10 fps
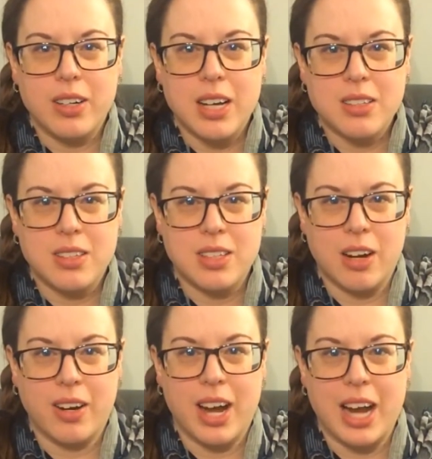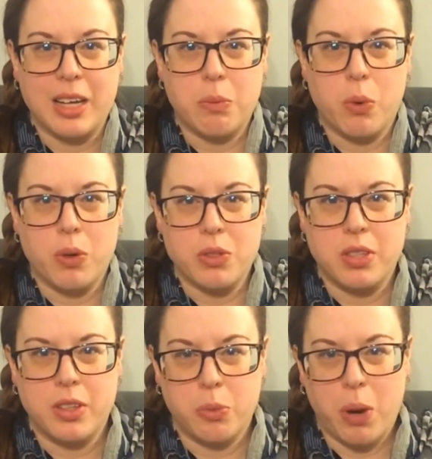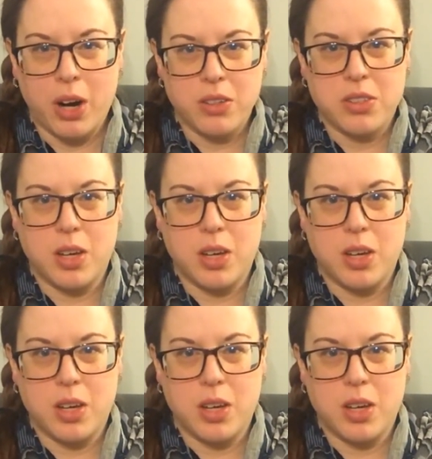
necessary anymore so that the parts